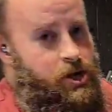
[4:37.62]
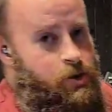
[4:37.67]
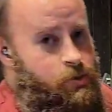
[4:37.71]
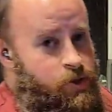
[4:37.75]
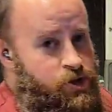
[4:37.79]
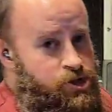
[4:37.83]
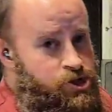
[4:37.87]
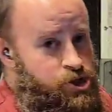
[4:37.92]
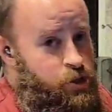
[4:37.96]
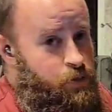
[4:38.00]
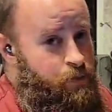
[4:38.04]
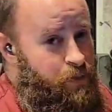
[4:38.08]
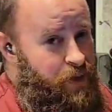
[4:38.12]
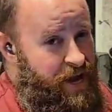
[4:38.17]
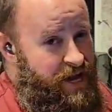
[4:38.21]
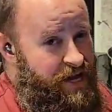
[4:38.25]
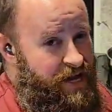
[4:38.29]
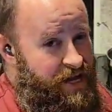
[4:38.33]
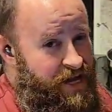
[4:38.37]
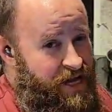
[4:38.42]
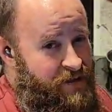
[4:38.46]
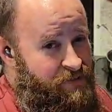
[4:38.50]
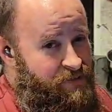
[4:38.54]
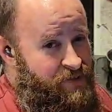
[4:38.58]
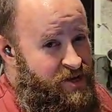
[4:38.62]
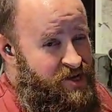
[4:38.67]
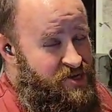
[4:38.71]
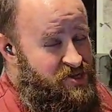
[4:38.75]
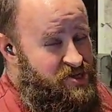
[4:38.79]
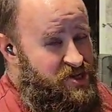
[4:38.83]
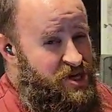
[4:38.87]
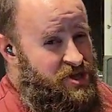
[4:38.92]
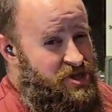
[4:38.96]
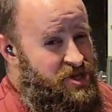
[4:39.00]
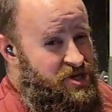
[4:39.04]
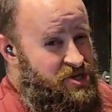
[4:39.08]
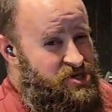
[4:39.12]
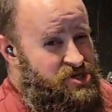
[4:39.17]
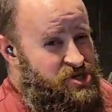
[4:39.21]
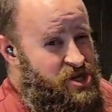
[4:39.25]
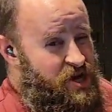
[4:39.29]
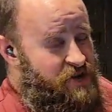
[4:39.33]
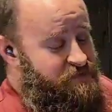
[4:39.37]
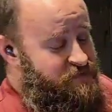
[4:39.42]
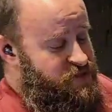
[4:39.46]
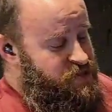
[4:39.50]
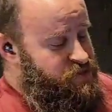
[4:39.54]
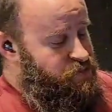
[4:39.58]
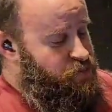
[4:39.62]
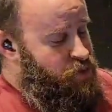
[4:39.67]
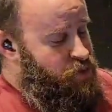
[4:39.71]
original pancake mix. This stuff is